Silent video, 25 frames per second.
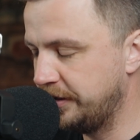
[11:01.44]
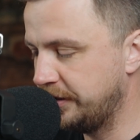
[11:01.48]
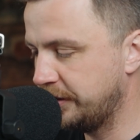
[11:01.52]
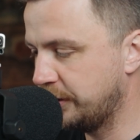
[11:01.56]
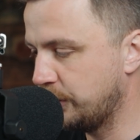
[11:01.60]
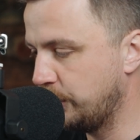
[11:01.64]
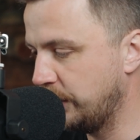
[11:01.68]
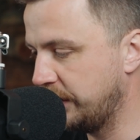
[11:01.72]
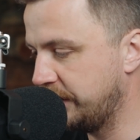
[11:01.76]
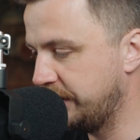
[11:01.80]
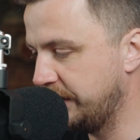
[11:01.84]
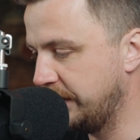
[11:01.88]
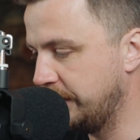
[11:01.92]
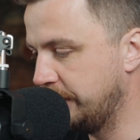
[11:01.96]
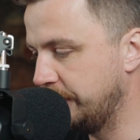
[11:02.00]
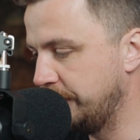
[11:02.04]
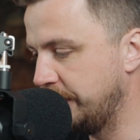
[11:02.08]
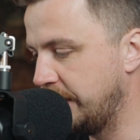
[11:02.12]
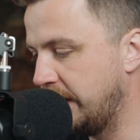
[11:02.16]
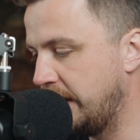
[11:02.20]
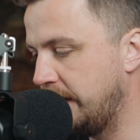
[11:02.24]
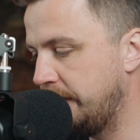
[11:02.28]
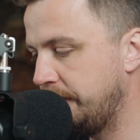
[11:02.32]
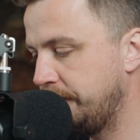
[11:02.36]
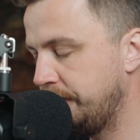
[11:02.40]
quick thing on
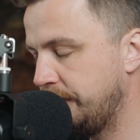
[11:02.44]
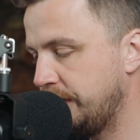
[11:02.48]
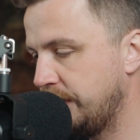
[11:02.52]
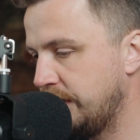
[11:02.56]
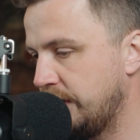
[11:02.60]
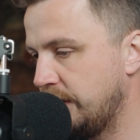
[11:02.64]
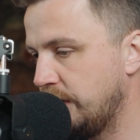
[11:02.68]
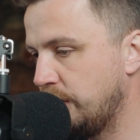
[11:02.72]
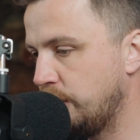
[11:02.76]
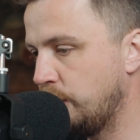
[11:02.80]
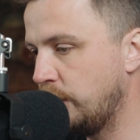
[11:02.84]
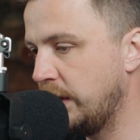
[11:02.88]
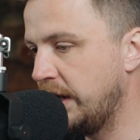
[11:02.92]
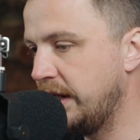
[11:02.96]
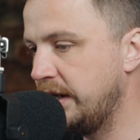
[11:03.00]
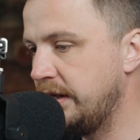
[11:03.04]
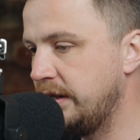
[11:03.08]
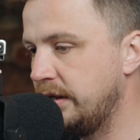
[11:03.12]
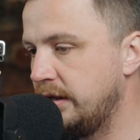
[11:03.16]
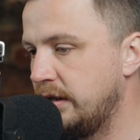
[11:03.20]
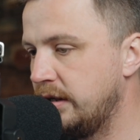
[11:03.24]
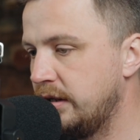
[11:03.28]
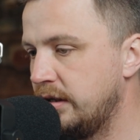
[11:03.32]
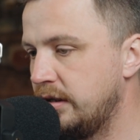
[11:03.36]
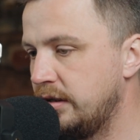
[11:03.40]
that.
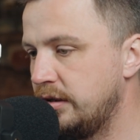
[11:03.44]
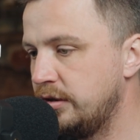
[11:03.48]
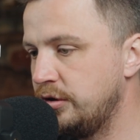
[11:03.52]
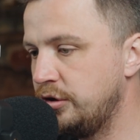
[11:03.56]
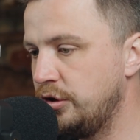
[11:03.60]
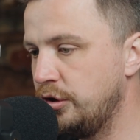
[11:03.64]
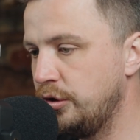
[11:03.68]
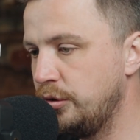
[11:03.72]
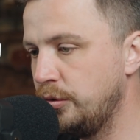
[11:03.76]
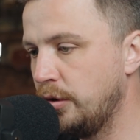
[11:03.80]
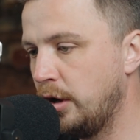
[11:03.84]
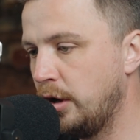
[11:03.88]
When you